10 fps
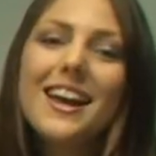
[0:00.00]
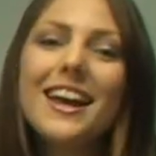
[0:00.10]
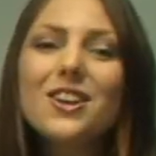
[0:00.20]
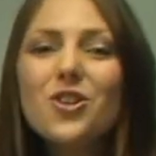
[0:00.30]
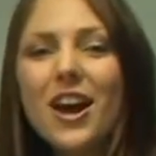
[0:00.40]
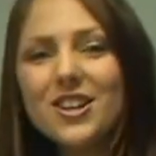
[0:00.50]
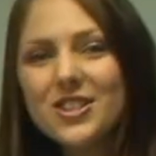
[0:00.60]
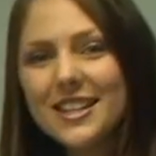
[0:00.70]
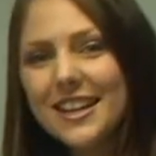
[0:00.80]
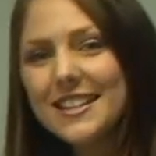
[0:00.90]
In your
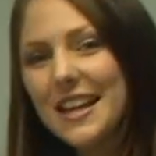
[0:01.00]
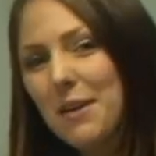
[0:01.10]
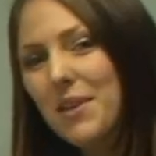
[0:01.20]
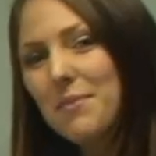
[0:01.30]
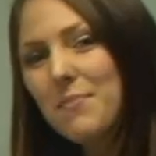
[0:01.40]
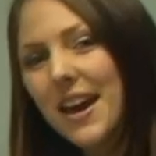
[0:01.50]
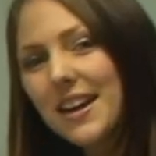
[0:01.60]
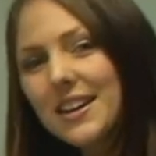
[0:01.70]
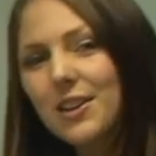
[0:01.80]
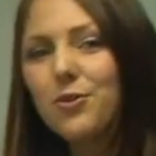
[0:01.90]
HSC exam, they may
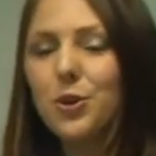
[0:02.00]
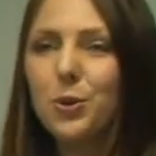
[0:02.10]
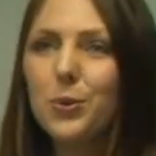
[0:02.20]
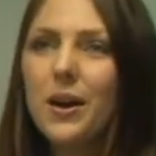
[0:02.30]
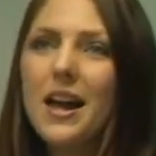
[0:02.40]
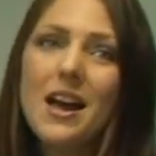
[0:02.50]
give you,